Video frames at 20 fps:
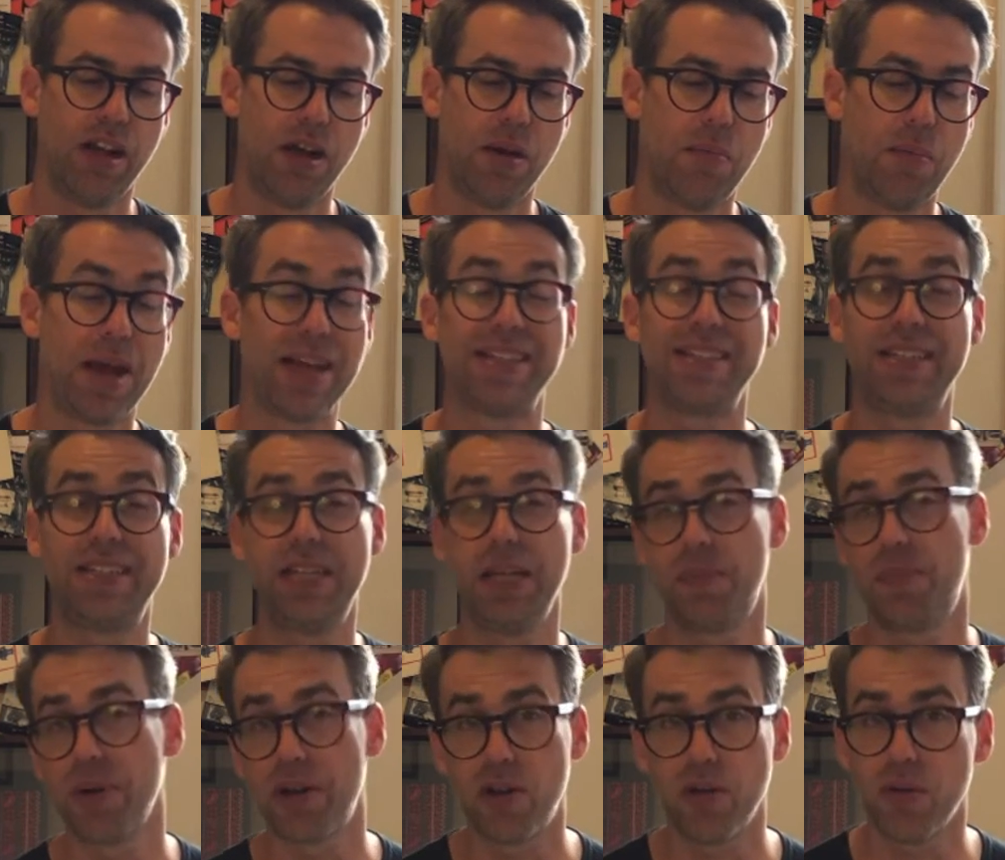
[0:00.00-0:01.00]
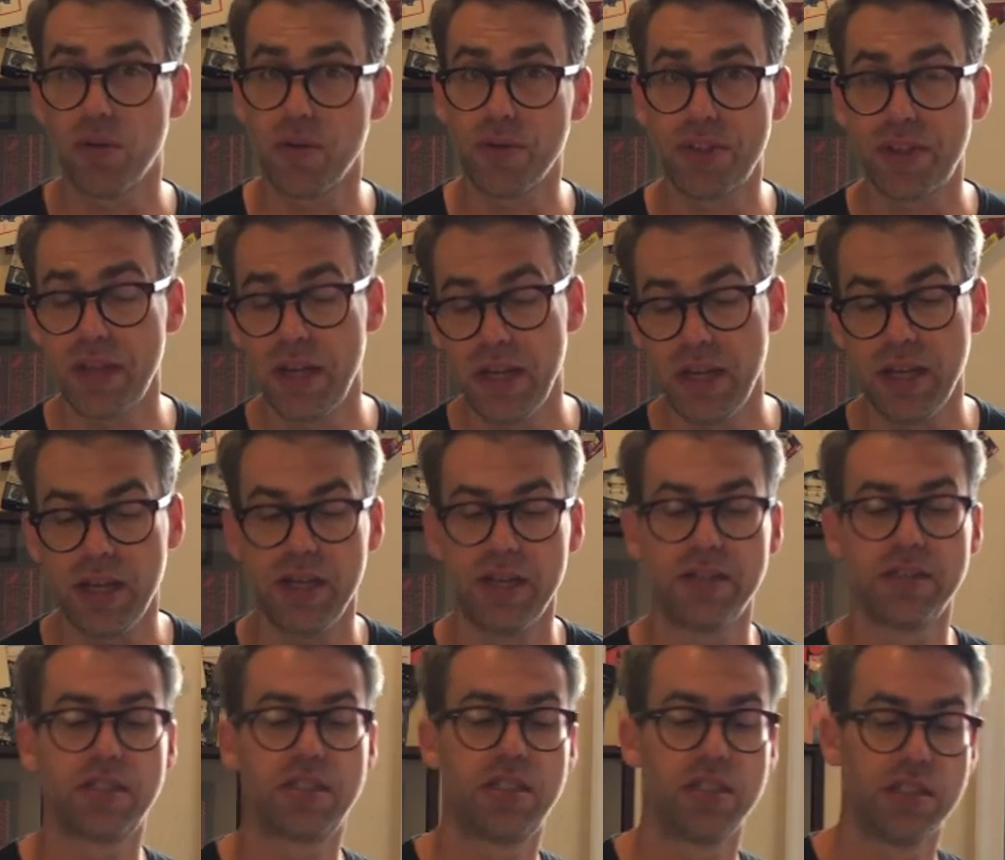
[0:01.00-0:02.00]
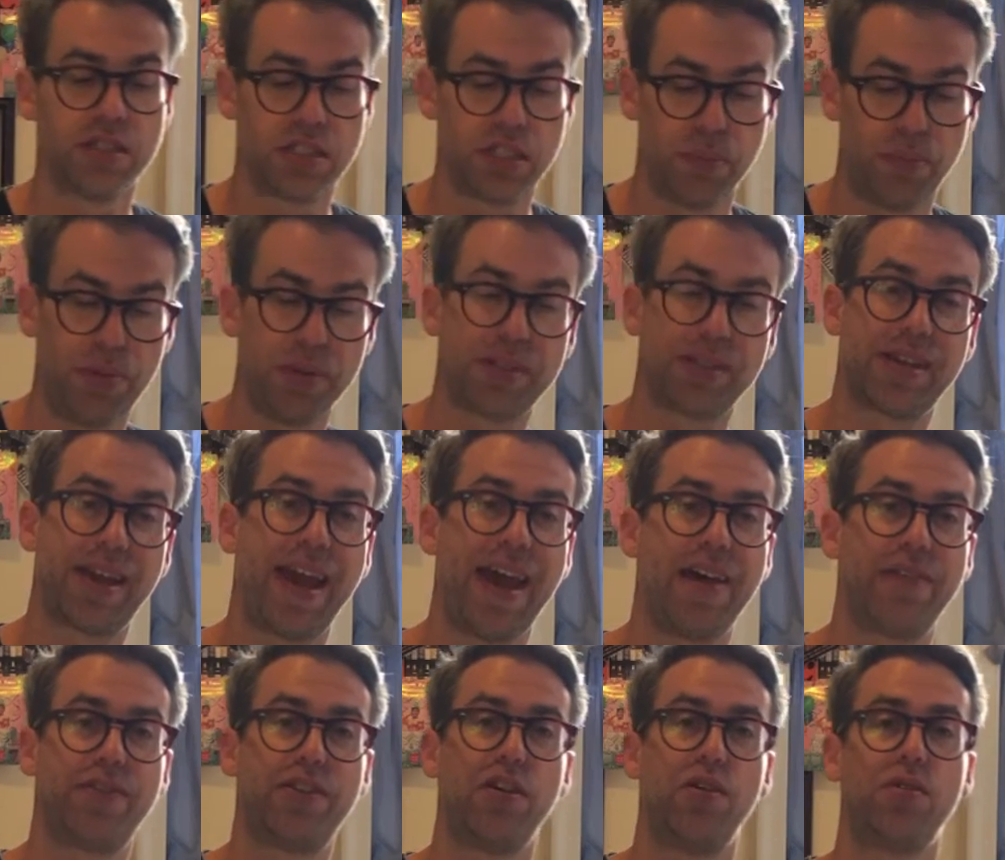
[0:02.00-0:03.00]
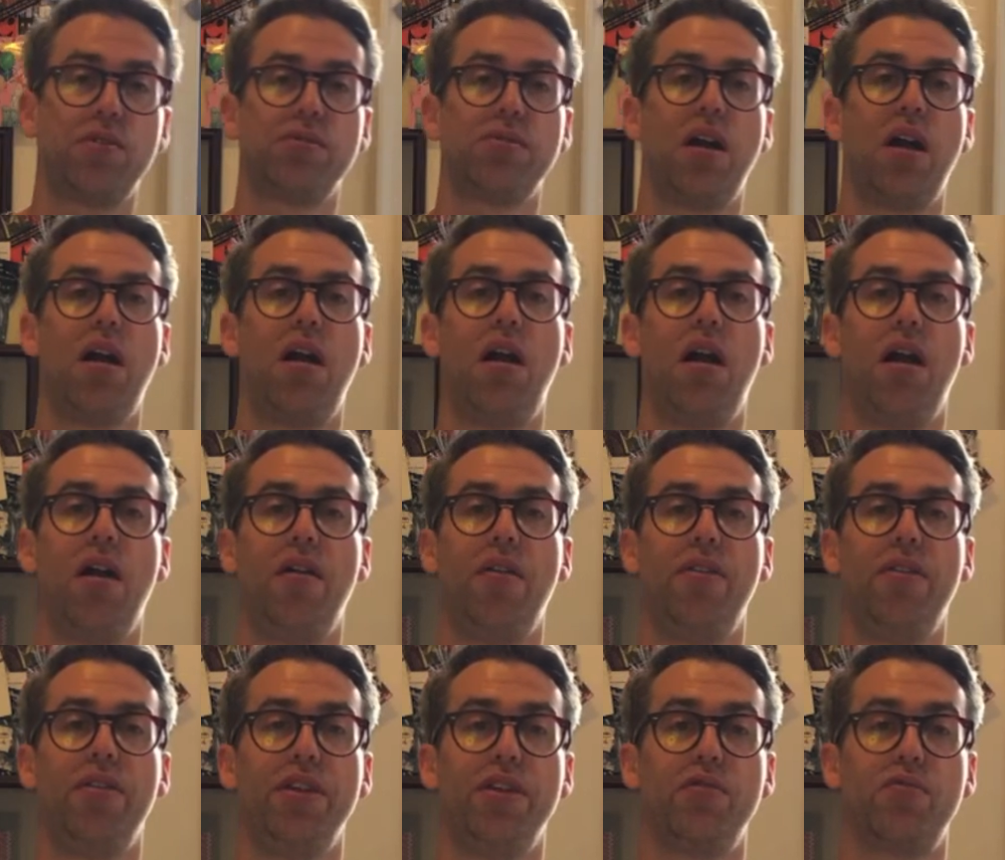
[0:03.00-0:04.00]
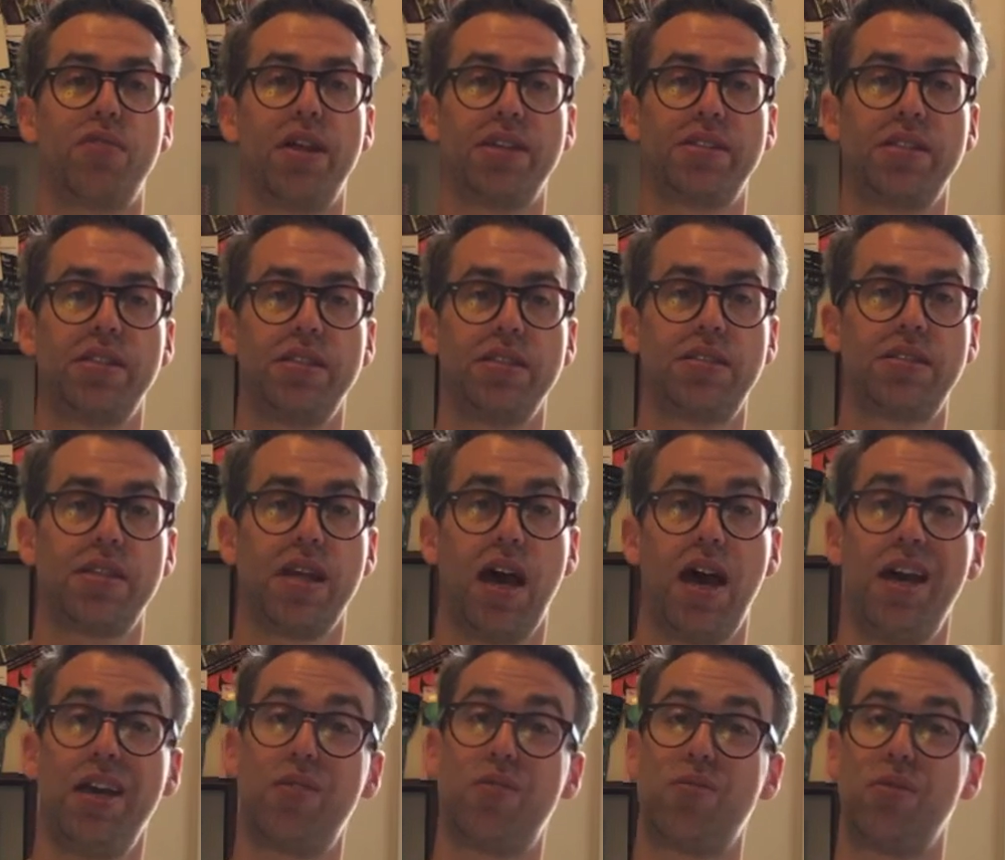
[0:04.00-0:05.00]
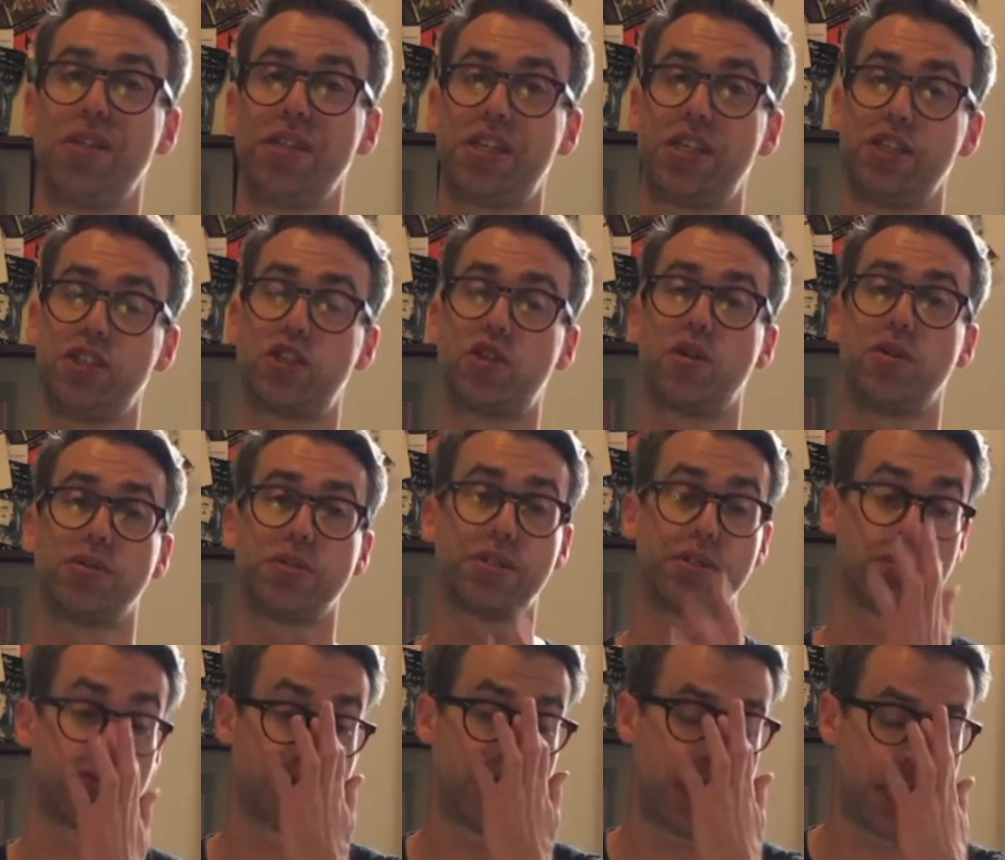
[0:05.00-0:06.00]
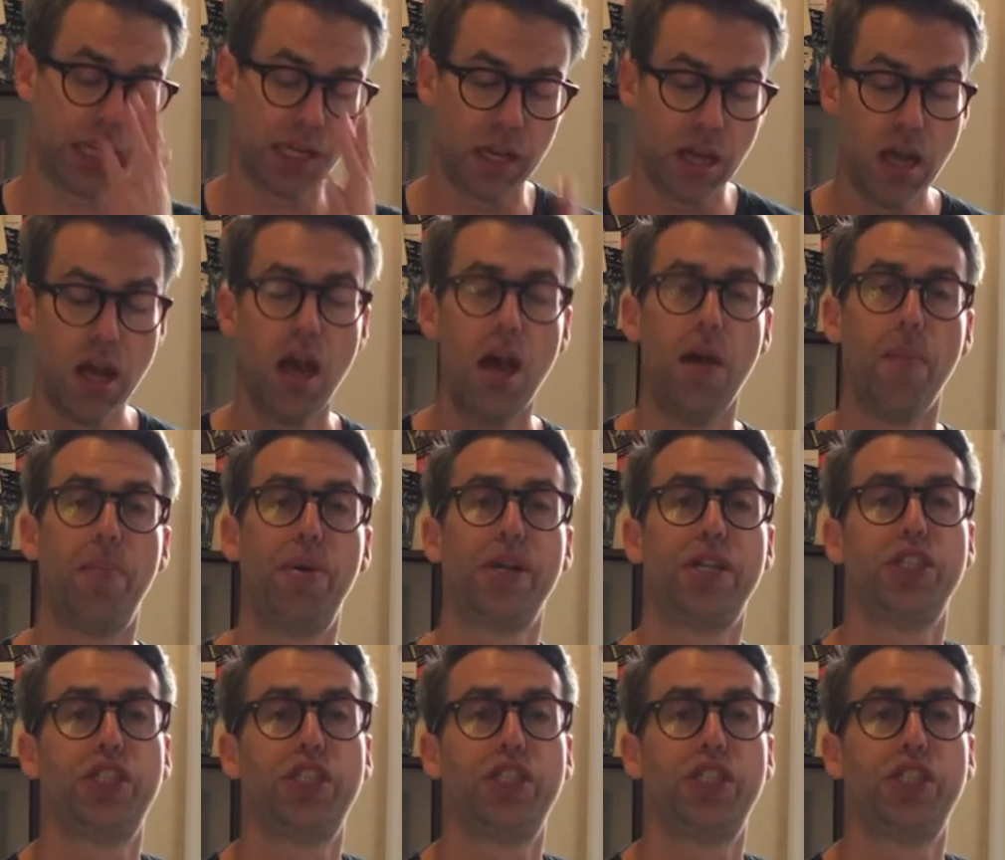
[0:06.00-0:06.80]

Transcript: My typical thing is to put the Calftone on the resonant side, really controls the ring, put a